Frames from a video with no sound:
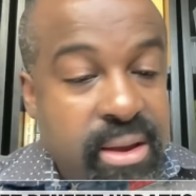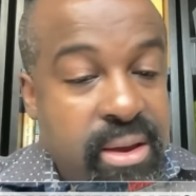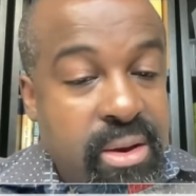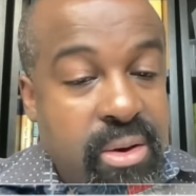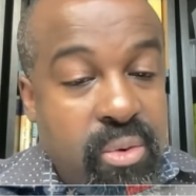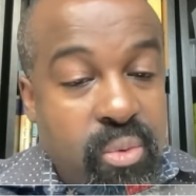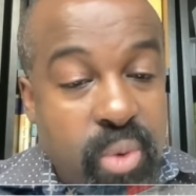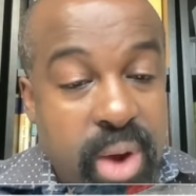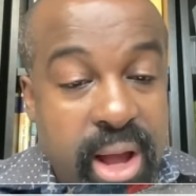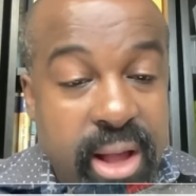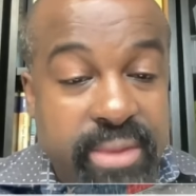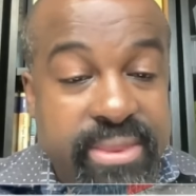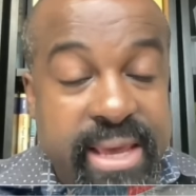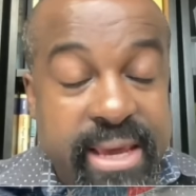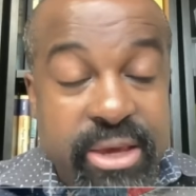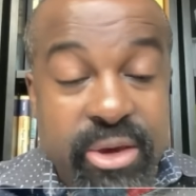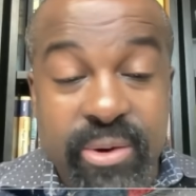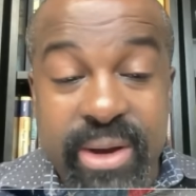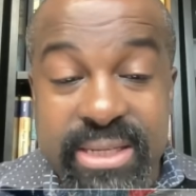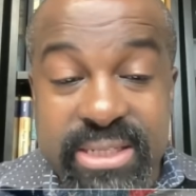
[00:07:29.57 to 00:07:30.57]
Well,
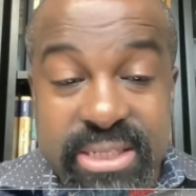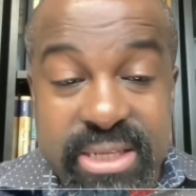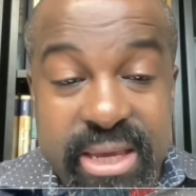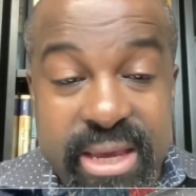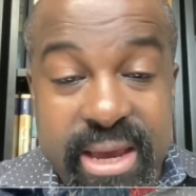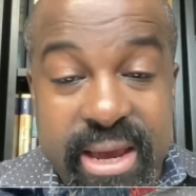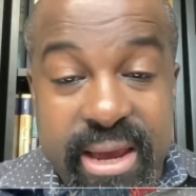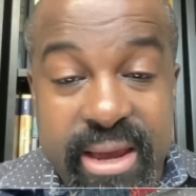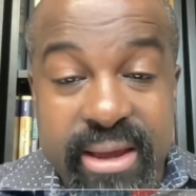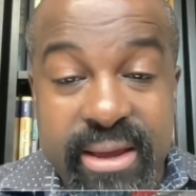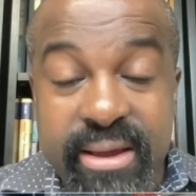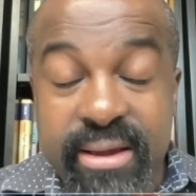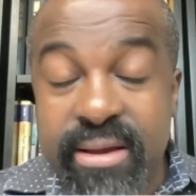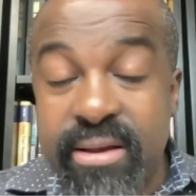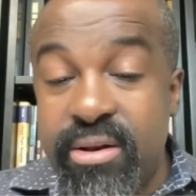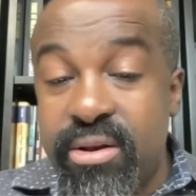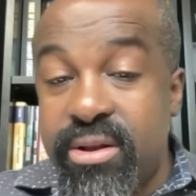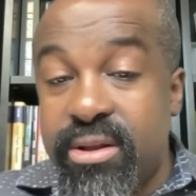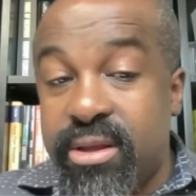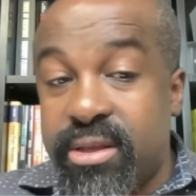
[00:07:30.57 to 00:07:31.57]
the USDA,
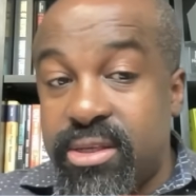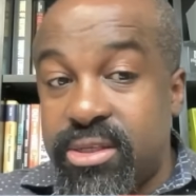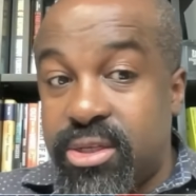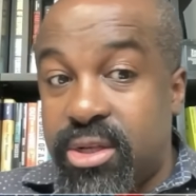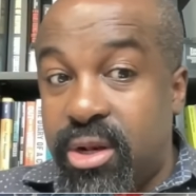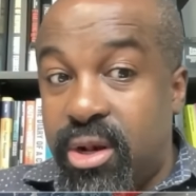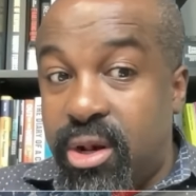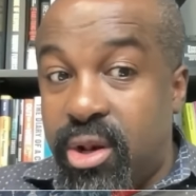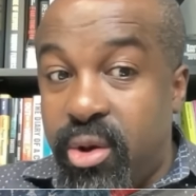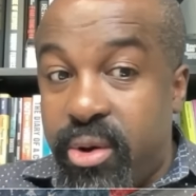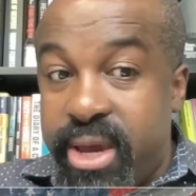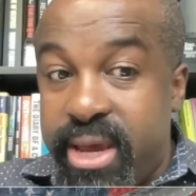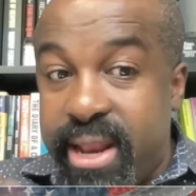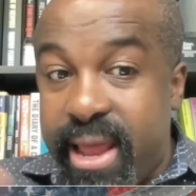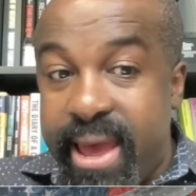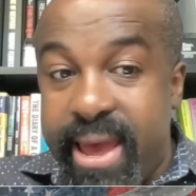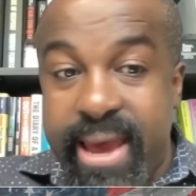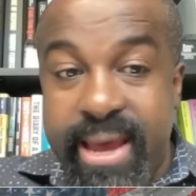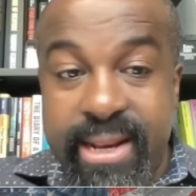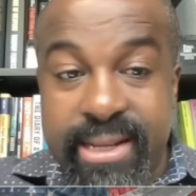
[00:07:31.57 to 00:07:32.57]
looking
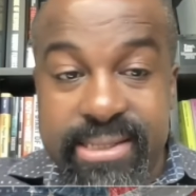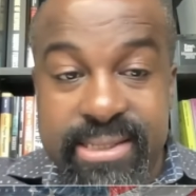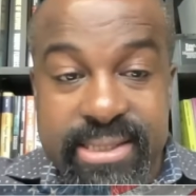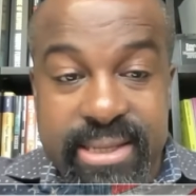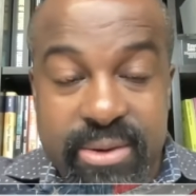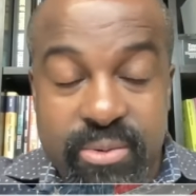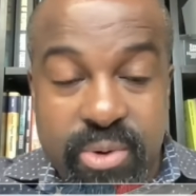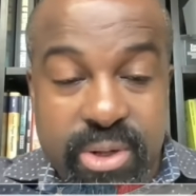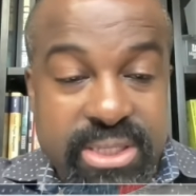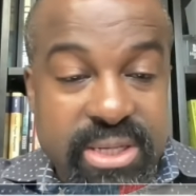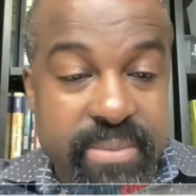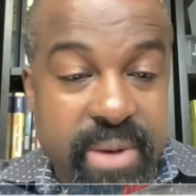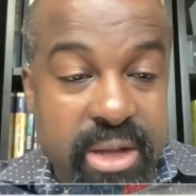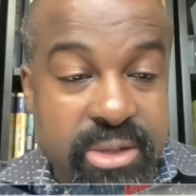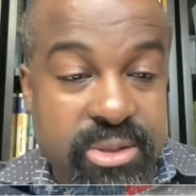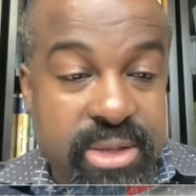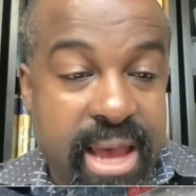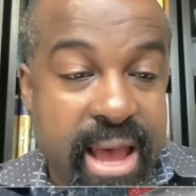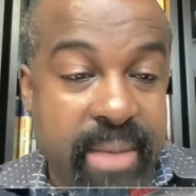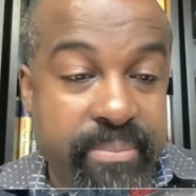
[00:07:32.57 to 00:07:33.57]
ahead and seeing what's about
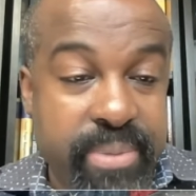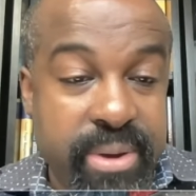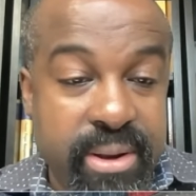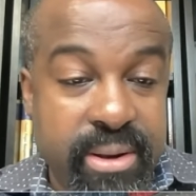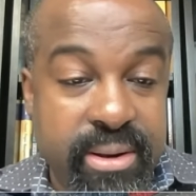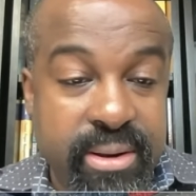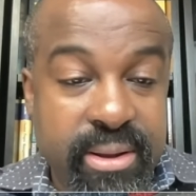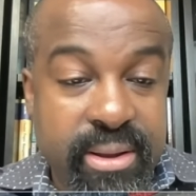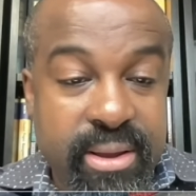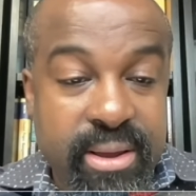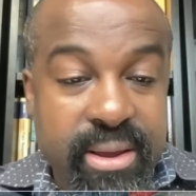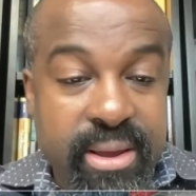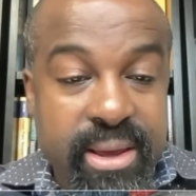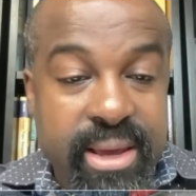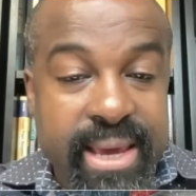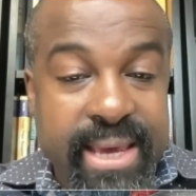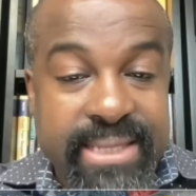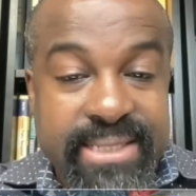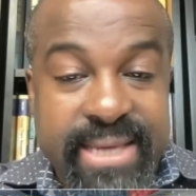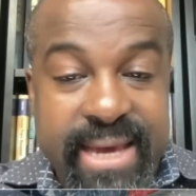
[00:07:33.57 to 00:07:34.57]
to happen,
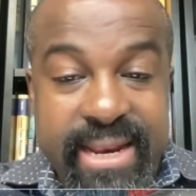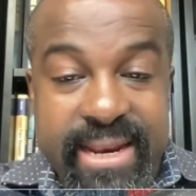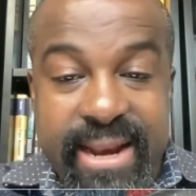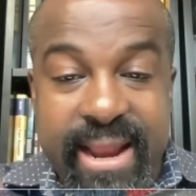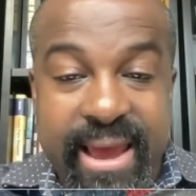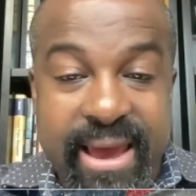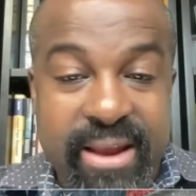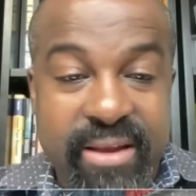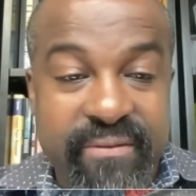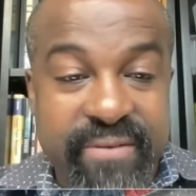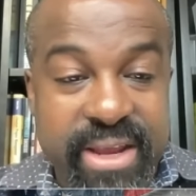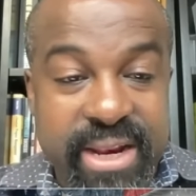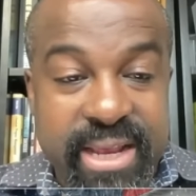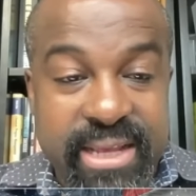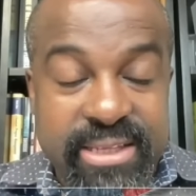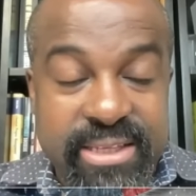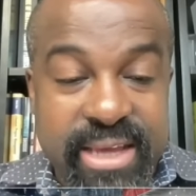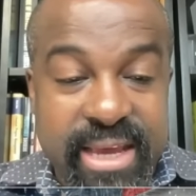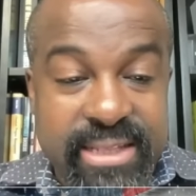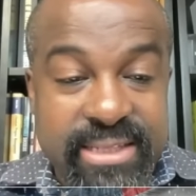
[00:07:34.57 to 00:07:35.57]
is getting ahead of it
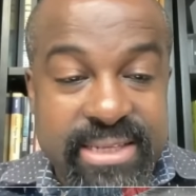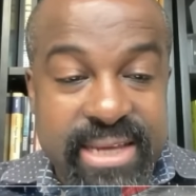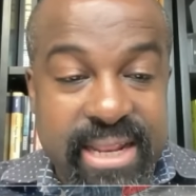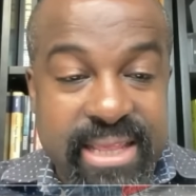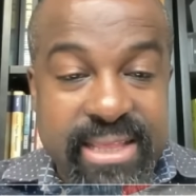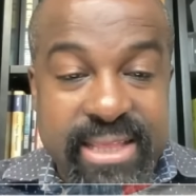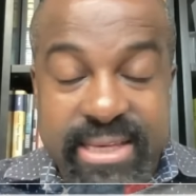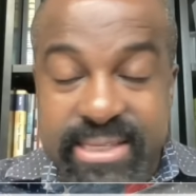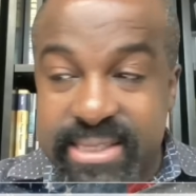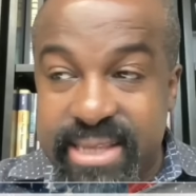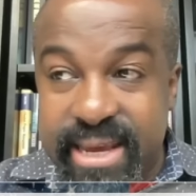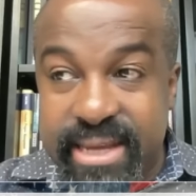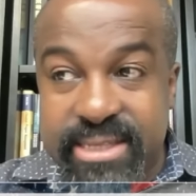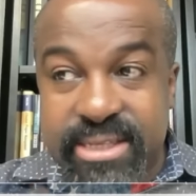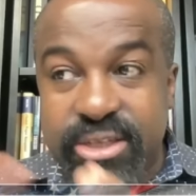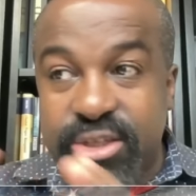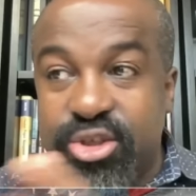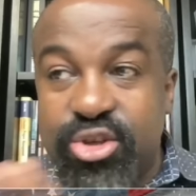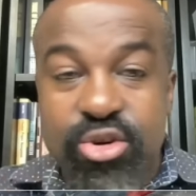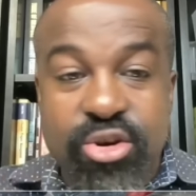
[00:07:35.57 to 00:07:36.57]
and telling the states,
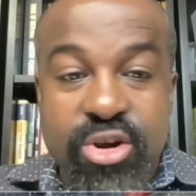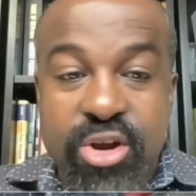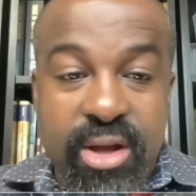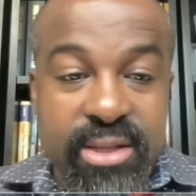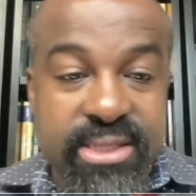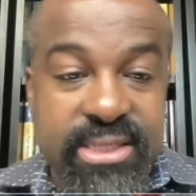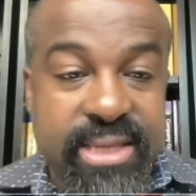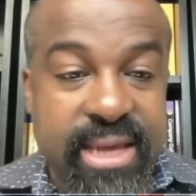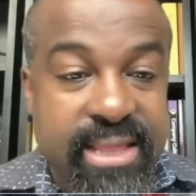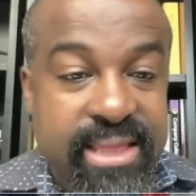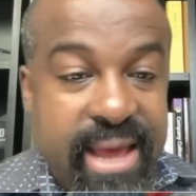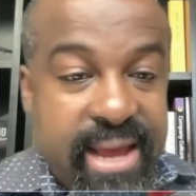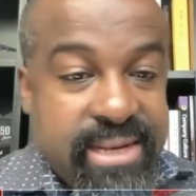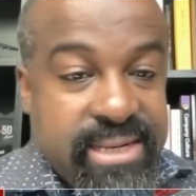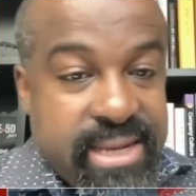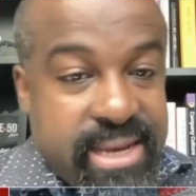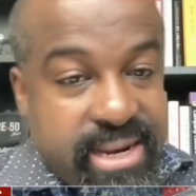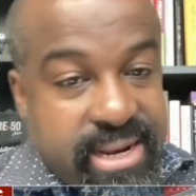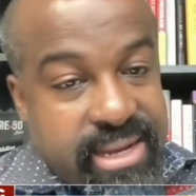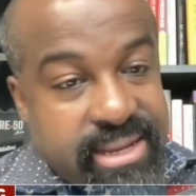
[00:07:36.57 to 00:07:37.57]
do not send that
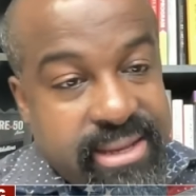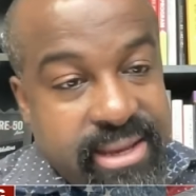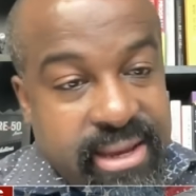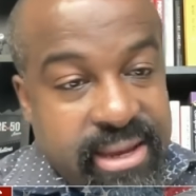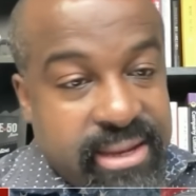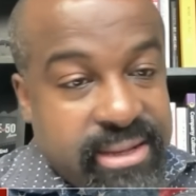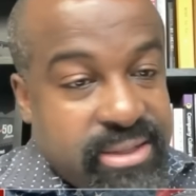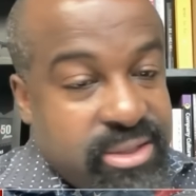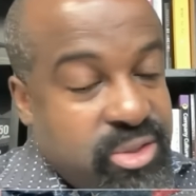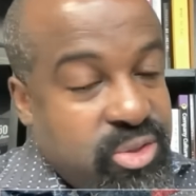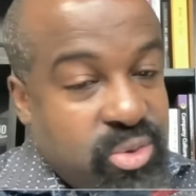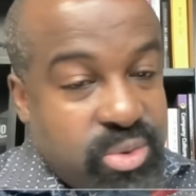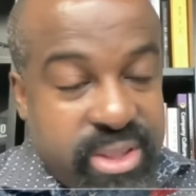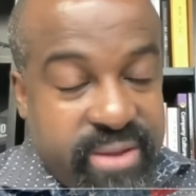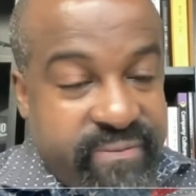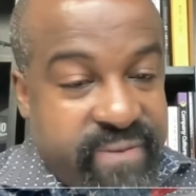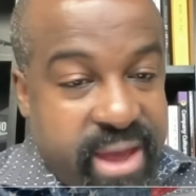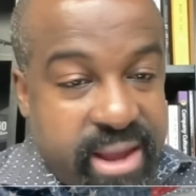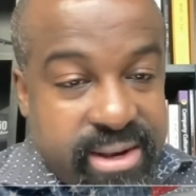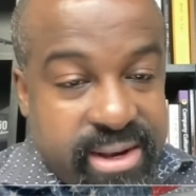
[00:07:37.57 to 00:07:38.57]
data to the
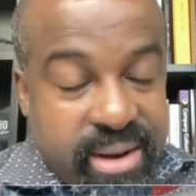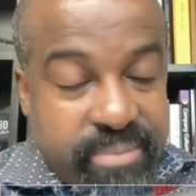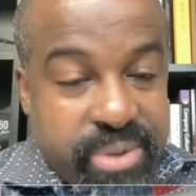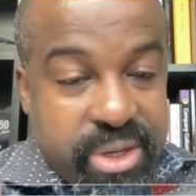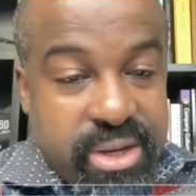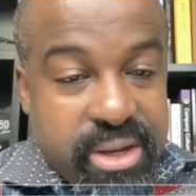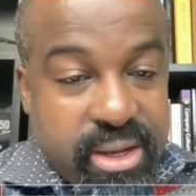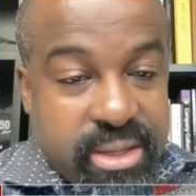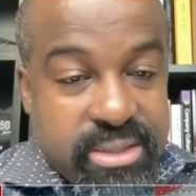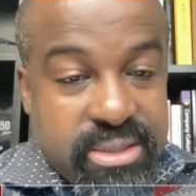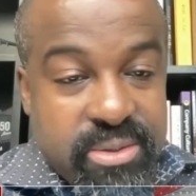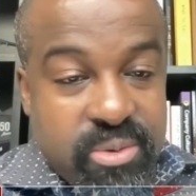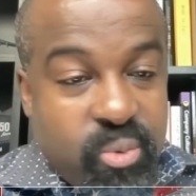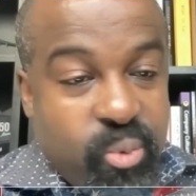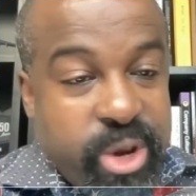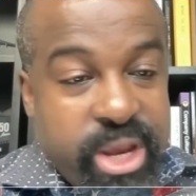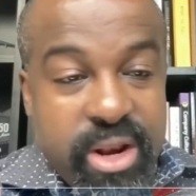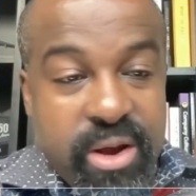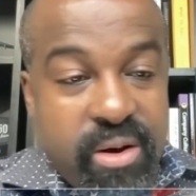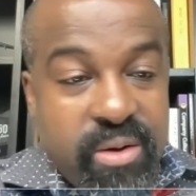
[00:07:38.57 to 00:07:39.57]
vendor because
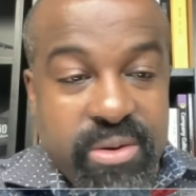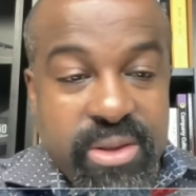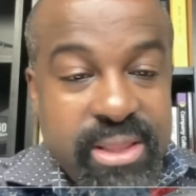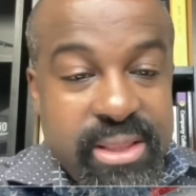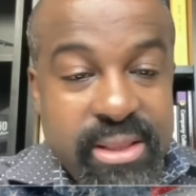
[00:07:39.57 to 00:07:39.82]
we don't